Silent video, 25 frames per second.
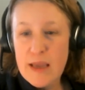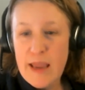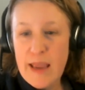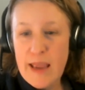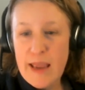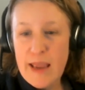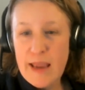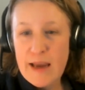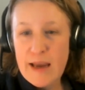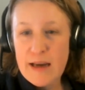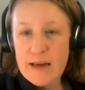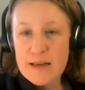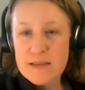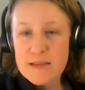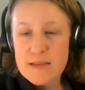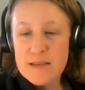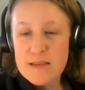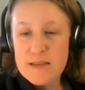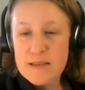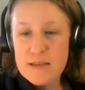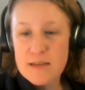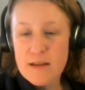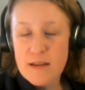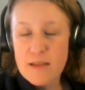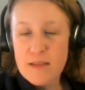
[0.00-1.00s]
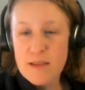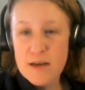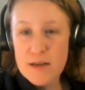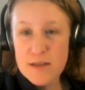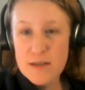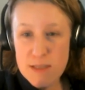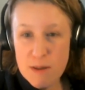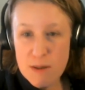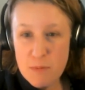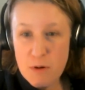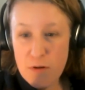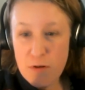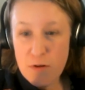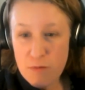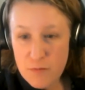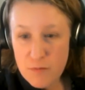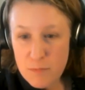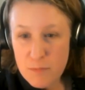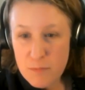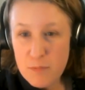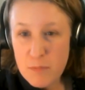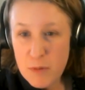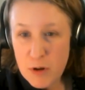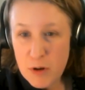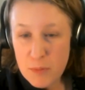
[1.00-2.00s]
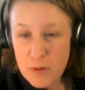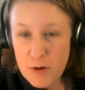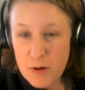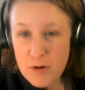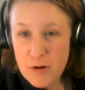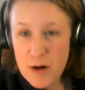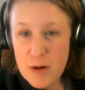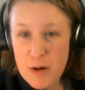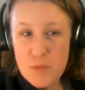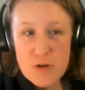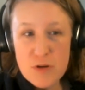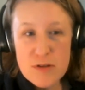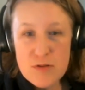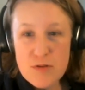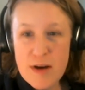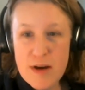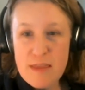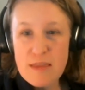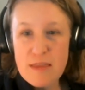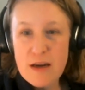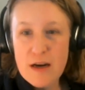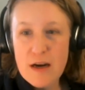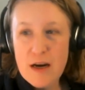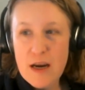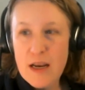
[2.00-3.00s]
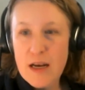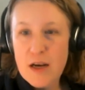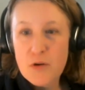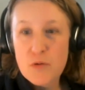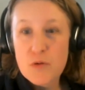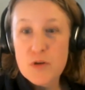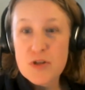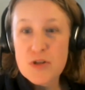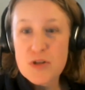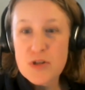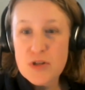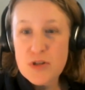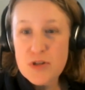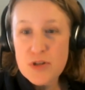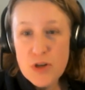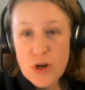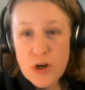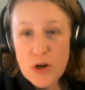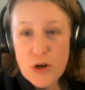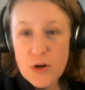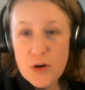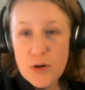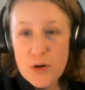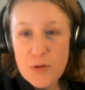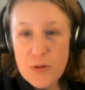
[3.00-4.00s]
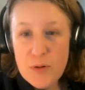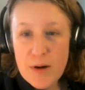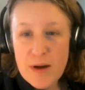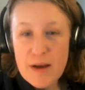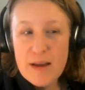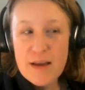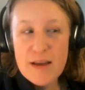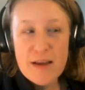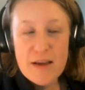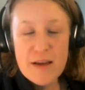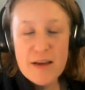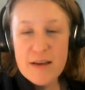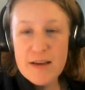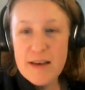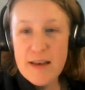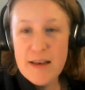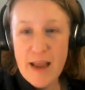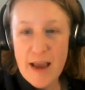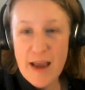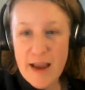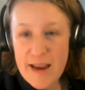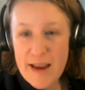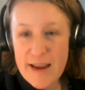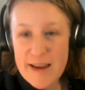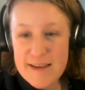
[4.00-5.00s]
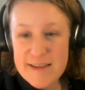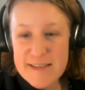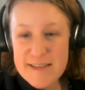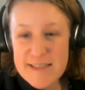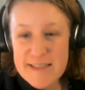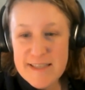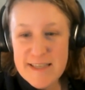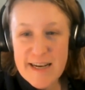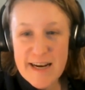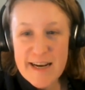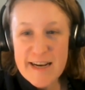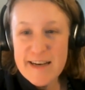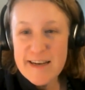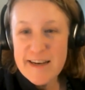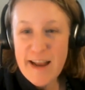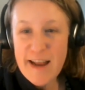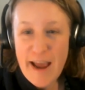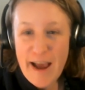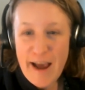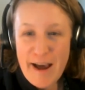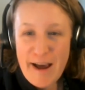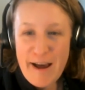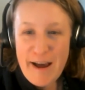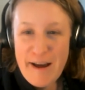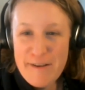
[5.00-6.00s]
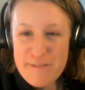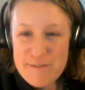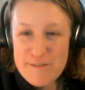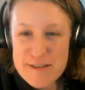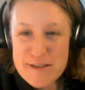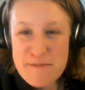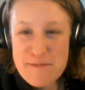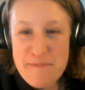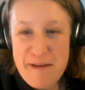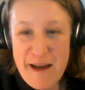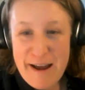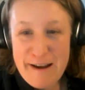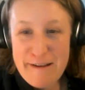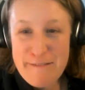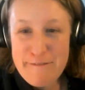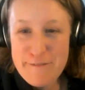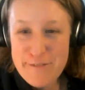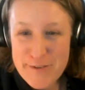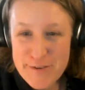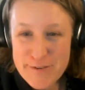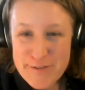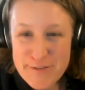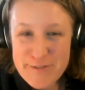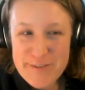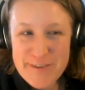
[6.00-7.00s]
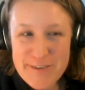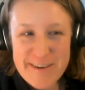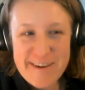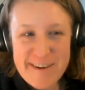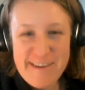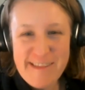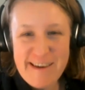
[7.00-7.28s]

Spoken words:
and the summer meal program was right there, and it was so nice that I didn't have to pack food for her